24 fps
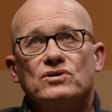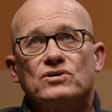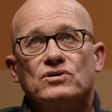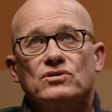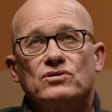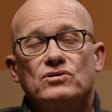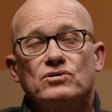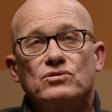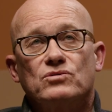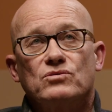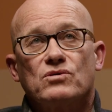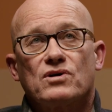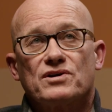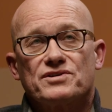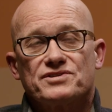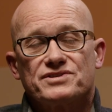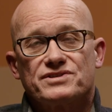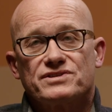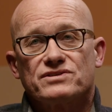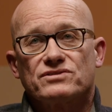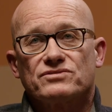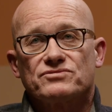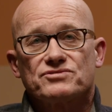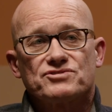who are
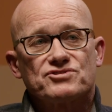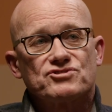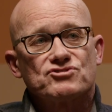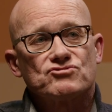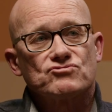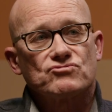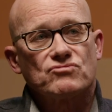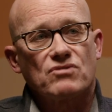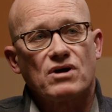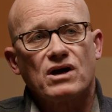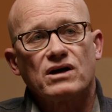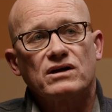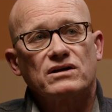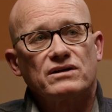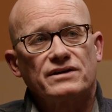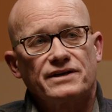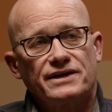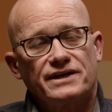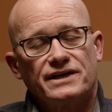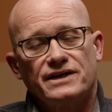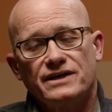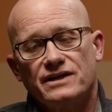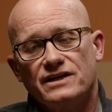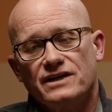still
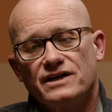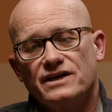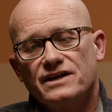struggling